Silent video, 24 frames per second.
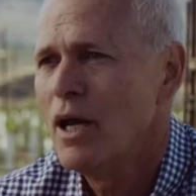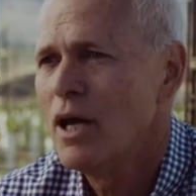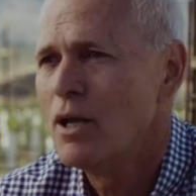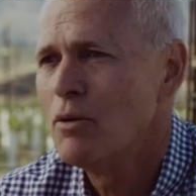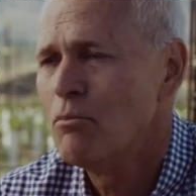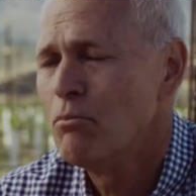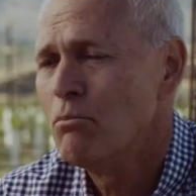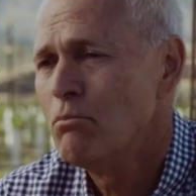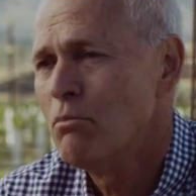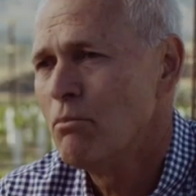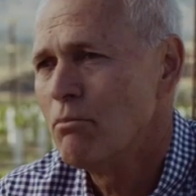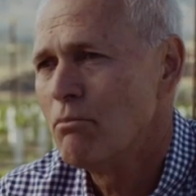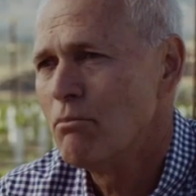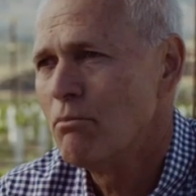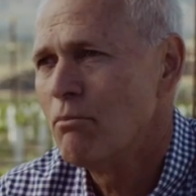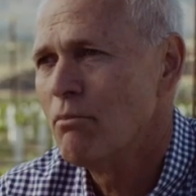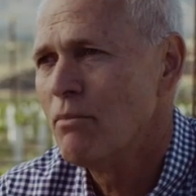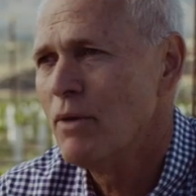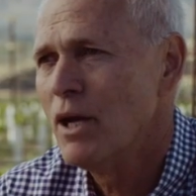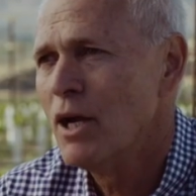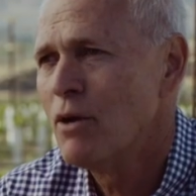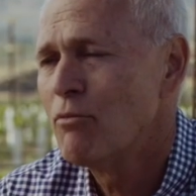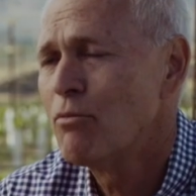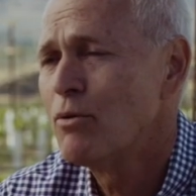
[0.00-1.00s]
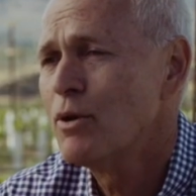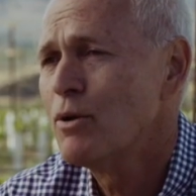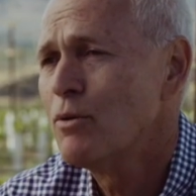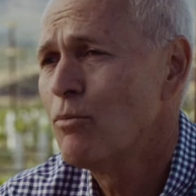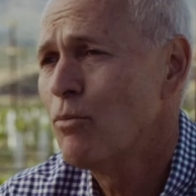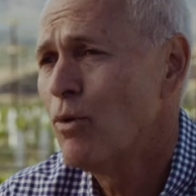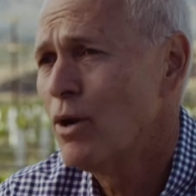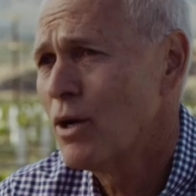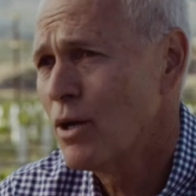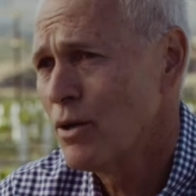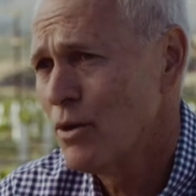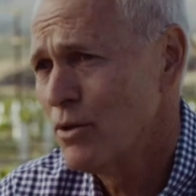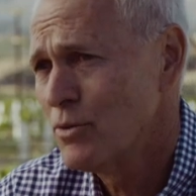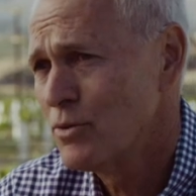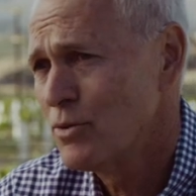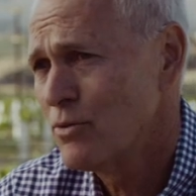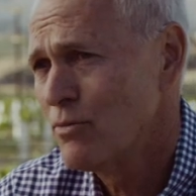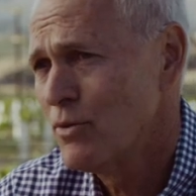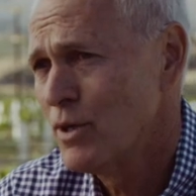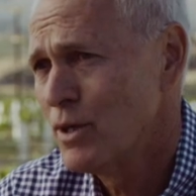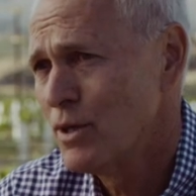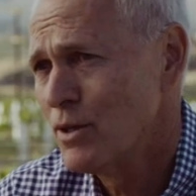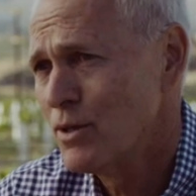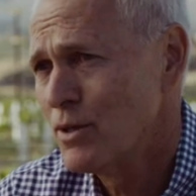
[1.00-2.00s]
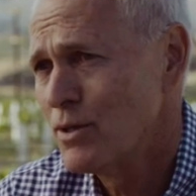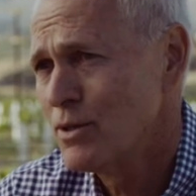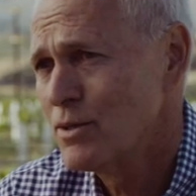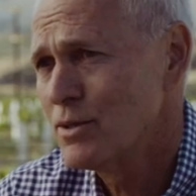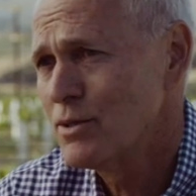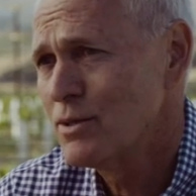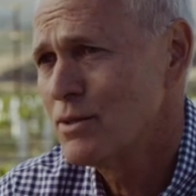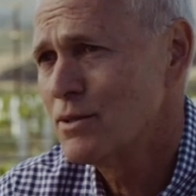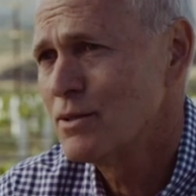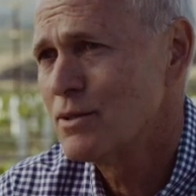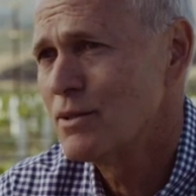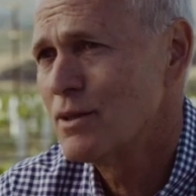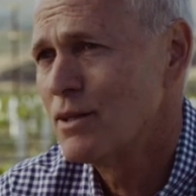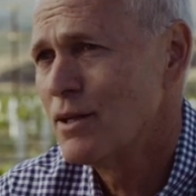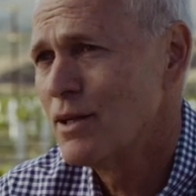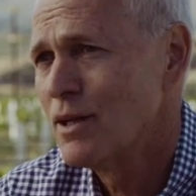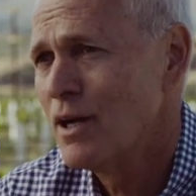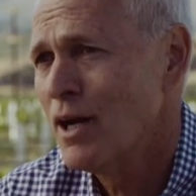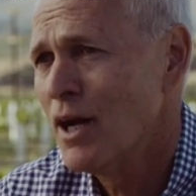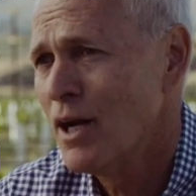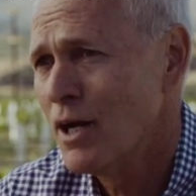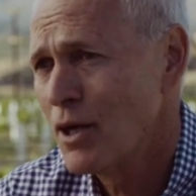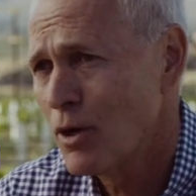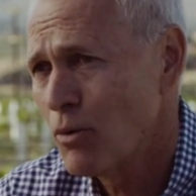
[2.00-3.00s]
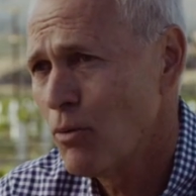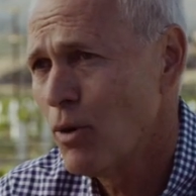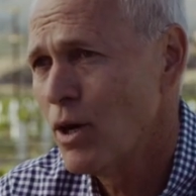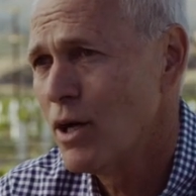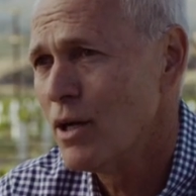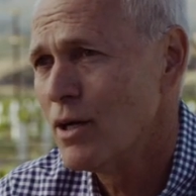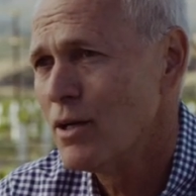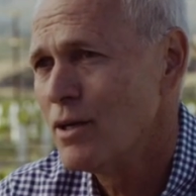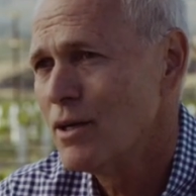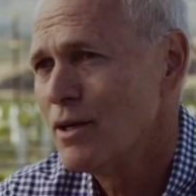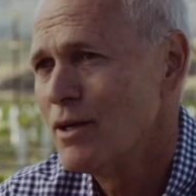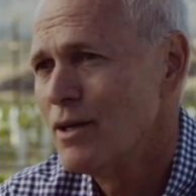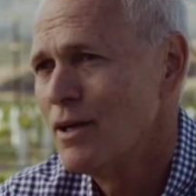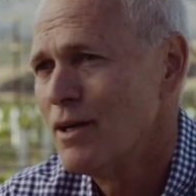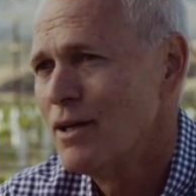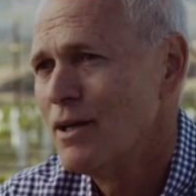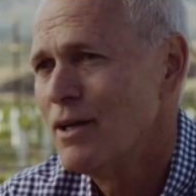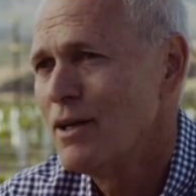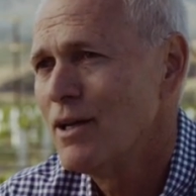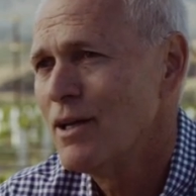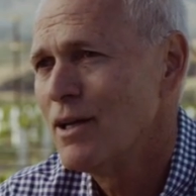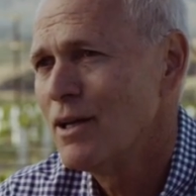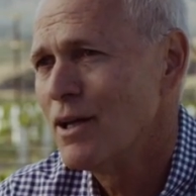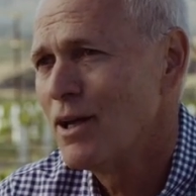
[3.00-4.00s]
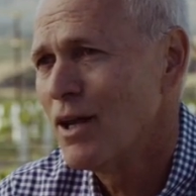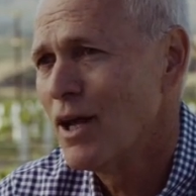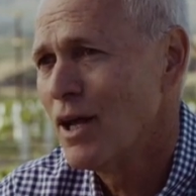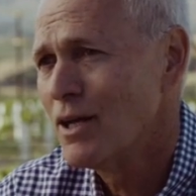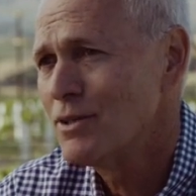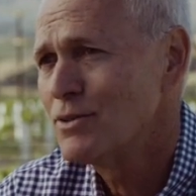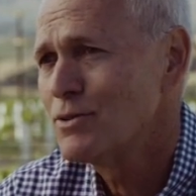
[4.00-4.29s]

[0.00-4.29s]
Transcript: And every one of those vineyards I acquired in the